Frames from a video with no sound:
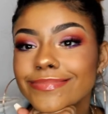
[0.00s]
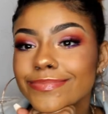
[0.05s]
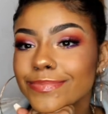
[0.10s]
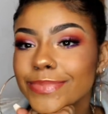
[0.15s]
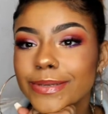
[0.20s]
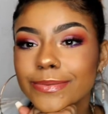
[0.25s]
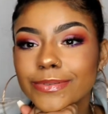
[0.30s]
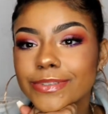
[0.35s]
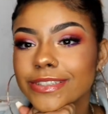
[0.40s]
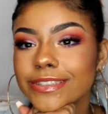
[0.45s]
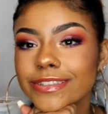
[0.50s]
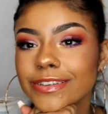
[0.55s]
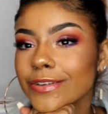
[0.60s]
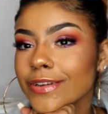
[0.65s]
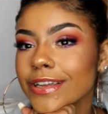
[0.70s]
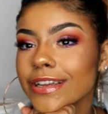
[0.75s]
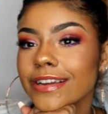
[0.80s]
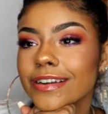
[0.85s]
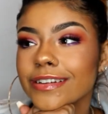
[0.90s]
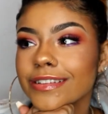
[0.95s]
People just
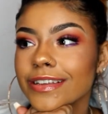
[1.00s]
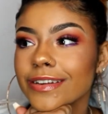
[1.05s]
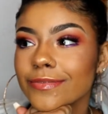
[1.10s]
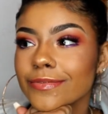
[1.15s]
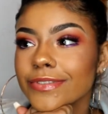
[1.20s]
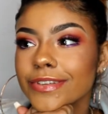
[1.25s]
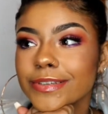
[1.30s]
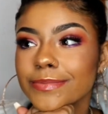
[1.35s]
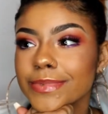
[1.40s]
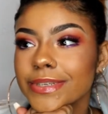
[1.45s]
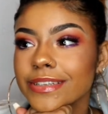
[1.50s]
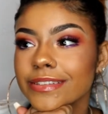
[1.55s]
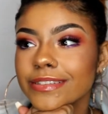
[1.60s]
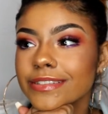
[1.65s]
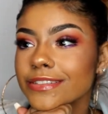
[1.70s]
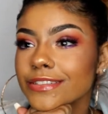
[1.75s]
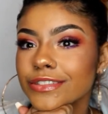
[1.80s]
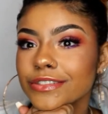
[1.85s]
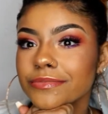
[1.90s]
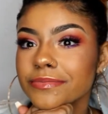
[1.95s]
don't care that I'm
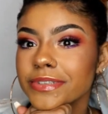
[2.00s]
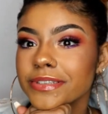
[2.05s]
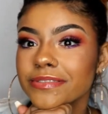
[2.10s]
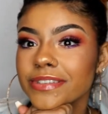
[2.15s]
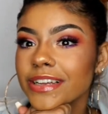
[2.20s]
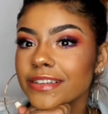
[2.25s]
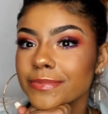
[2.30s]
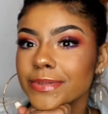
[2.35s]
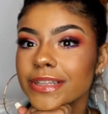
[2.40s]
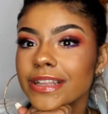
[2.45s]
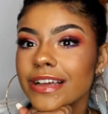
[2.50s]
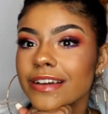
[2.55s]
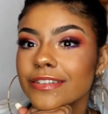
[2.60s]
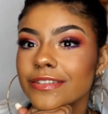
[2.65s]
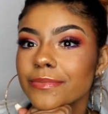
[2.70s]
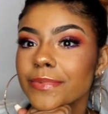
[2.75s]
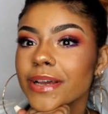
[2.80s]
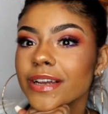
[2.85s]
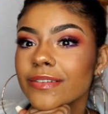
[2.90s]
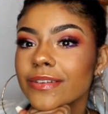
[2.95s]
filming. Just had me loud
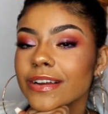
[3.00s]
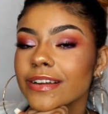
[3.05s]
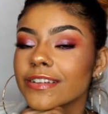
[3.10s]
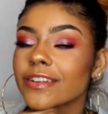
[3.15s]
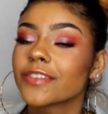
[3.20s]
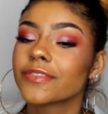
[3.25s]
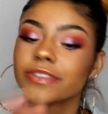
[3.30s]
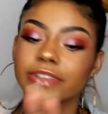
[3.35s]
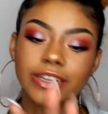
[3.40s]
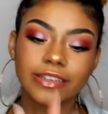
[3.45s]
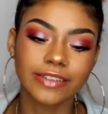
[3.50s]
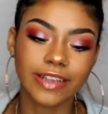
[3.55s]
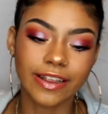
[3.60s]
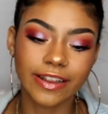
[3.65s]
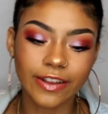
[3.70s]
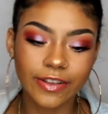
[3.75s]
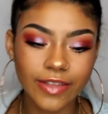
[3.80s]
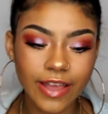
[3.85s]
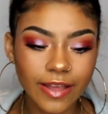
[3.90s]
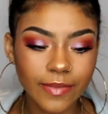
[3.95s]
in the background. Hopefully you guys can
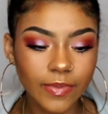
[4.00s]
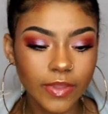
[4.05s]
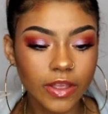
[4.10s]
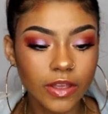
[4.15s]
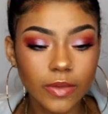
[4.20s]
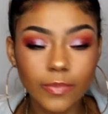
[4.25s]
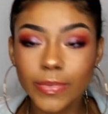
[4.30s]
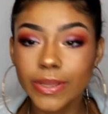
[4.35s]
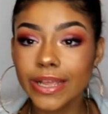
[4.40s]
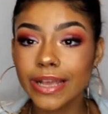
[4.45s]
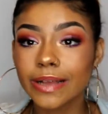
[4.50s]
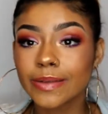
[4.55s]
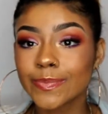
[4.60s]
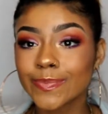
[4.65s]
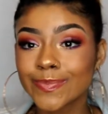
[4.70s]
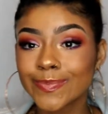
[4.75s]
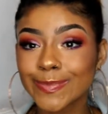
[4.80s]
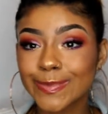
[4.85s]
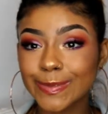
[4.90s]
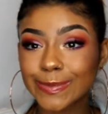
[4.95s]
hear that. But yeah,
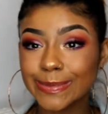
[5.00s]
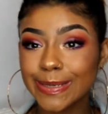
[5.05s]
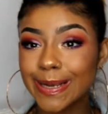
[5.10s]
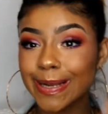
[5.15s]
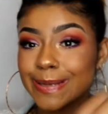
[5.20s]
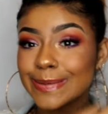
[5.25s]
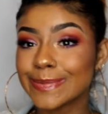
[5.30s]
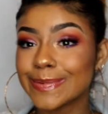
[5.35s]
subscribe